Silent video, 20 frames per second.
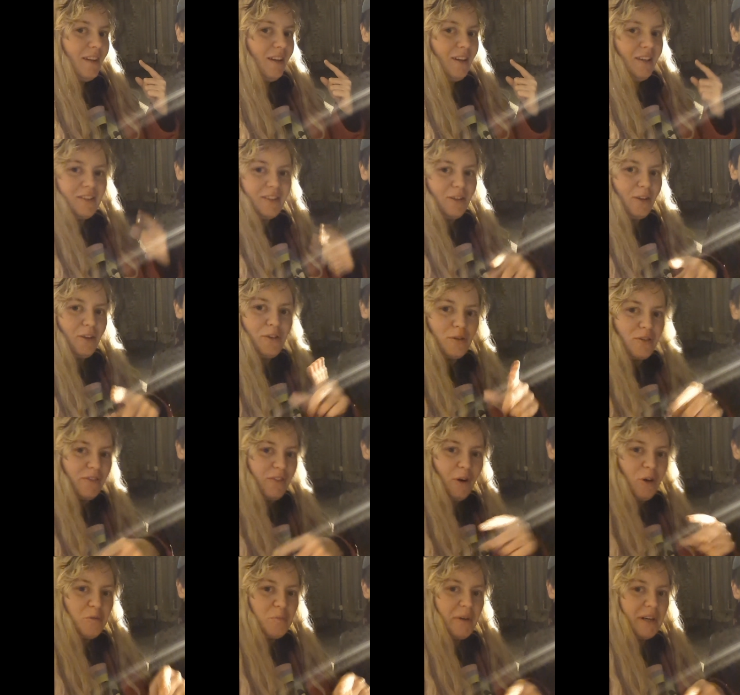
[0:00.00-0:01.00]
I don't know if the
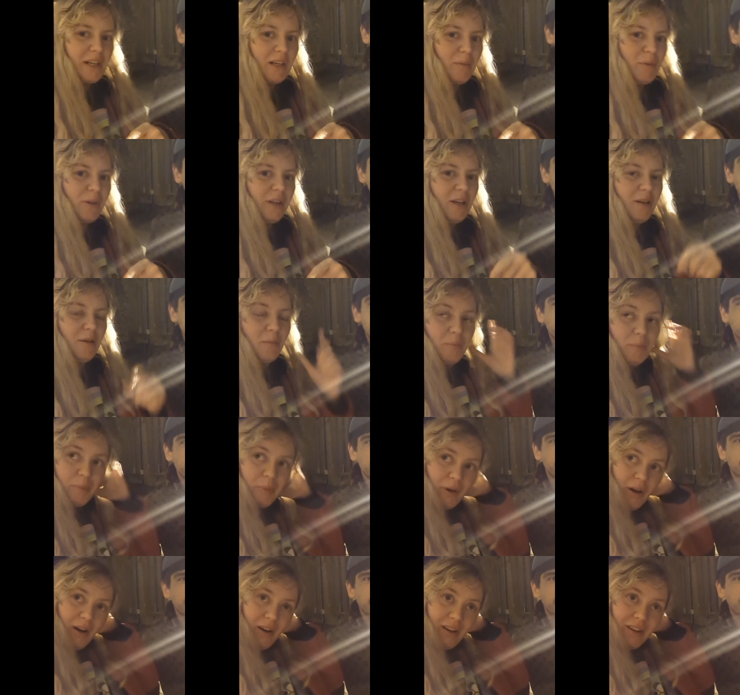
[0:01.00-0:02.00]
phone's picking up on it,
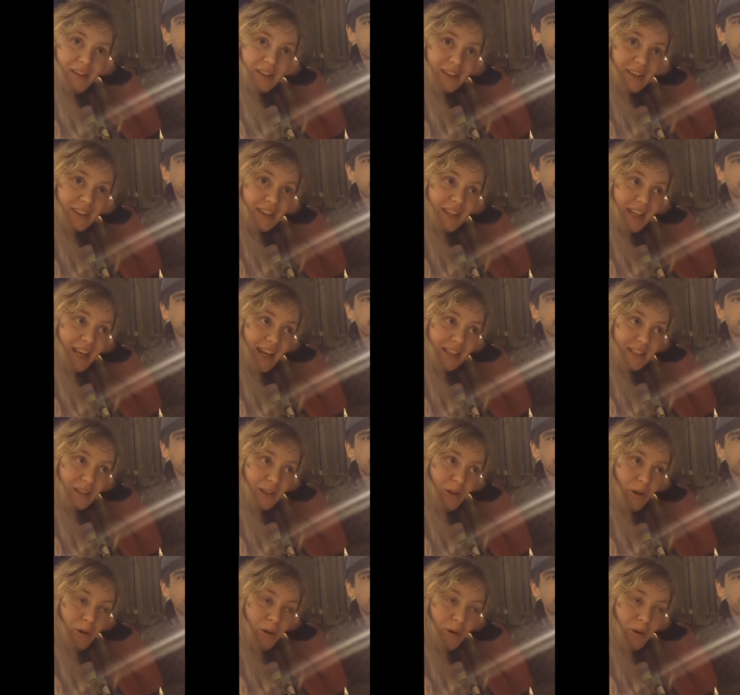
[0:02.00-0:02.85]
but there's a